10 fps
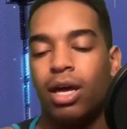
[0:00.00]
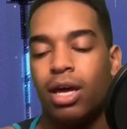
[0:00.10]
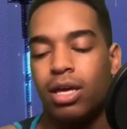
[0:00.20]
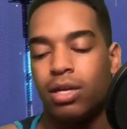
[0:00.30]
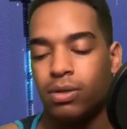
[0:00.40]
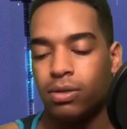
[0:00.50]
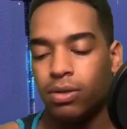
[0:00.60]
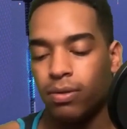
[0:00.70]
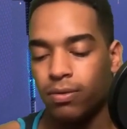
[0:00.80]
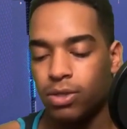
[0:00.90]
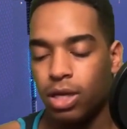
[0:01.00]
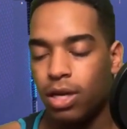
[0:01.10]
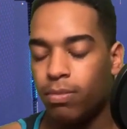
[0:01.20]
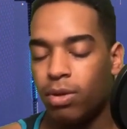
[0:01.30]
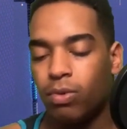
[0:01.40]
And to
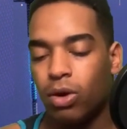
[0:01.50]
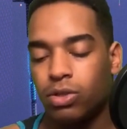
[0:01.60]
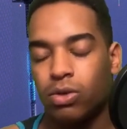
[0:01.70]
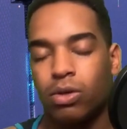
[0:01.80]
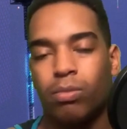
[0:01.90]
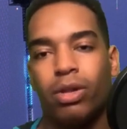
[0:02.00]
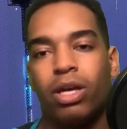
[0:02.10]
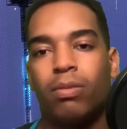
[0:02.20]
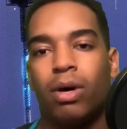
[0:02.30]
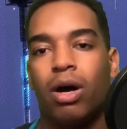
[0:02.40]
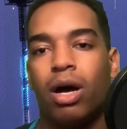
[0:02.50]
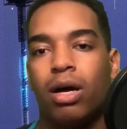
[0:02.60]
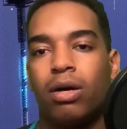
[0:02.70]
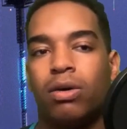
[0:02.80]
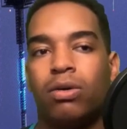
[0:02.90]
hear people also complain about
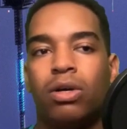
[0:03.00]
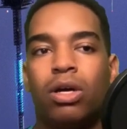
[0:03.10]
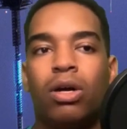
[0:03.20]
how,